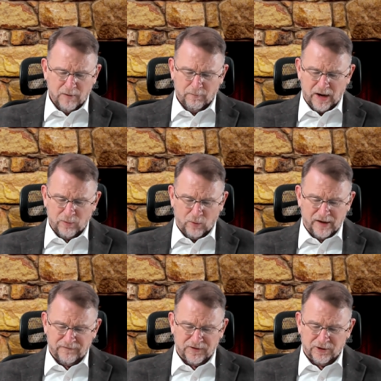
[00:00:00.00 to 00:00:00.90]
My
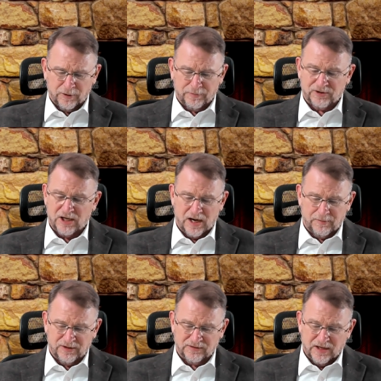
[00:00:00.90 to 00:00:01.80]
wife in her
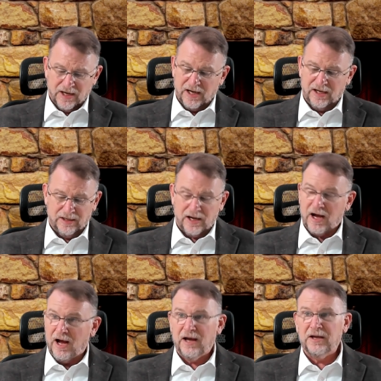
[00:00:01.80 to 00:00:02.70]
pajamas and
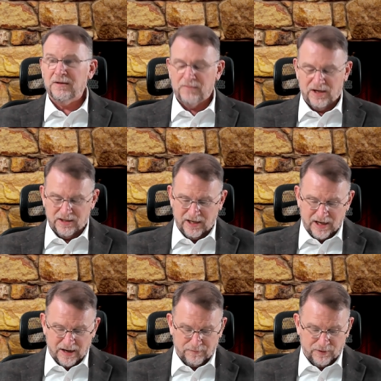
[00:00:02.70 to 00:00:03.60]
I in my
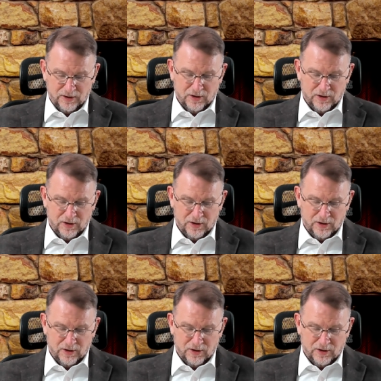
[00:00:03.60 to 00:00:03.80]
cap